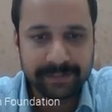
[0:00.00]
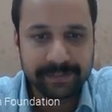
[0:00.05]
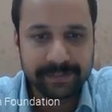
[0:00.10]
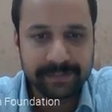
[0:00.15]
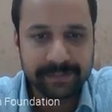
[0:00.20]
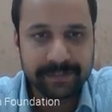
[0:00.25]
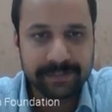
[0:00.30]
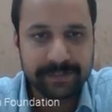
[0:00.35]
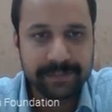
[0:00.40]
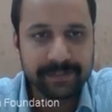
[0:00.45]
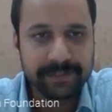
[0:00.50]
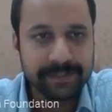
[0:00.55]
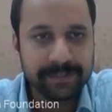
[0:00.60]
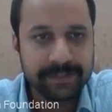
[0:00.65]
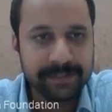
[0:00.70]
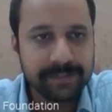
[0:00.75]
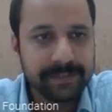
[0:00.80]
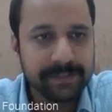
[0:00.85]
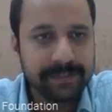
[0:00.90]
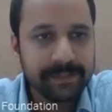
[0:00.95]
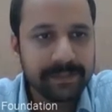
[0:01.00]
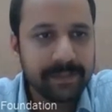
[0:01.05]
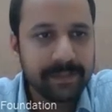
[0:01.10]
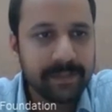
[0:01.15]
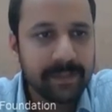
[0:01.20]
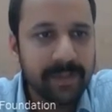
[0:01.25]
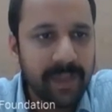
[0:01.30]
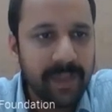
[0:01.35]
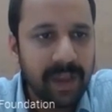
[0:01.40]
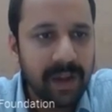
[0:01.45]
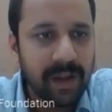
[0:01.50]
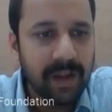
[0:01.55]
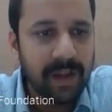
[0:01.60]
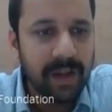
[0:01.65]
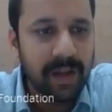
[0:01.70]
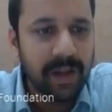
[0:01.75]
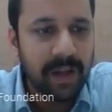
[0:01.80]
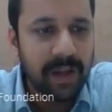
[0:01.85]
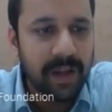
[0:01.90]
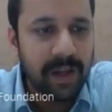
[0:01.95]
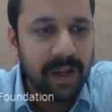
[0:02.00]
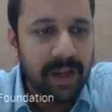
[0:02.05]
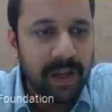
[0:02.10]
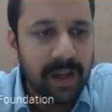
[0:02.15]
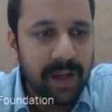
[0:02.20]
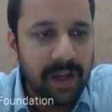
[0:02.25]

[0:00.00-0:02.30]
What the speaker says: (no one is talking)